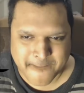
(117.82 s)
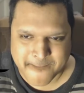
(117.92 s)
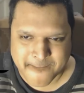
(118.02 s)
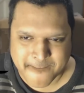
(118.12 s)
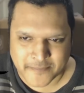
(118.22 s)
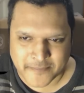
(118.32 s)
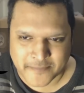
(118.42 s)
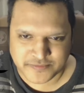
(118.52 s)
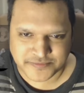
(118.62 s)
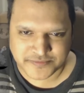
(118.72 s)
Long ago,
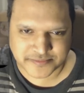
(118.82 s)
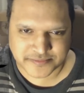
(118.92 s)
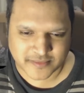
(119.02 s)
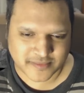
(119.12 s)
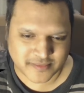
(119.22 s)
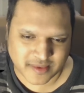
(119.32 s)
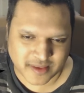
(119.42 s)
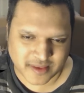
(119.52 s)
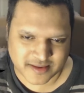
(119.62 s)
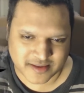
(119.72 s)
the four
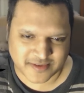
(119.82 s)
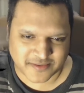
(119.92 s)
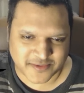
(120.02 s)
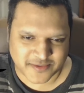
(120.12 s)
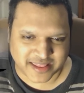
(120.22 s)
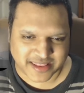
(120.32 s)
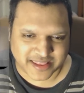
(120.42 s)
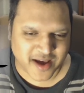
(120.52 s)
nations lived together